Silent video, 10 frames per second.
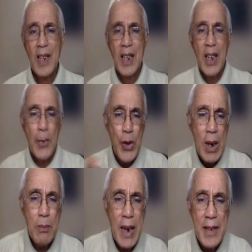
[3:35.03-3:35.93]
If we
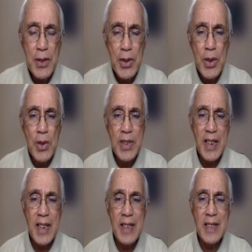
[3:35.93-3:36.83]
are blind to those
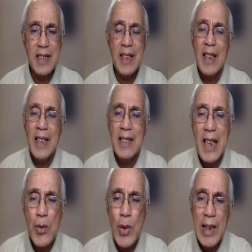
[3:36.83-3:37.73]
sins,
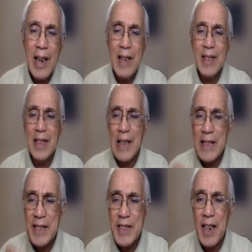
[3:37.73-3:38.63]
then we lack the
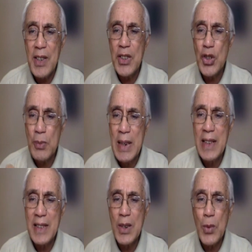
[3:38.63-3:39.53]
necessary
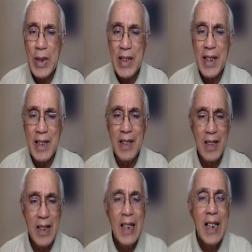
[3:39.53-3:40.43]
humility we need
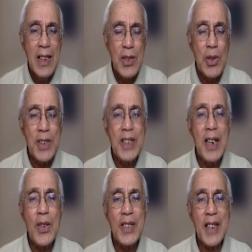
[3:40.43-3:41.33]
to see
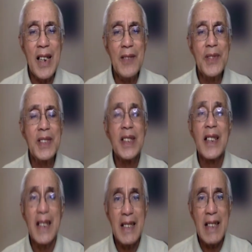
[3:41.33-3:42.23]
ourselves
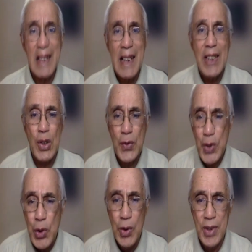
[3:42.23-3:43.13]
in the light of
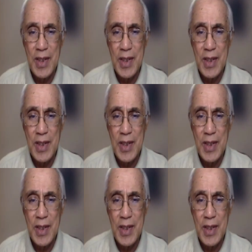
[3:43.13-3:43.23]
truth.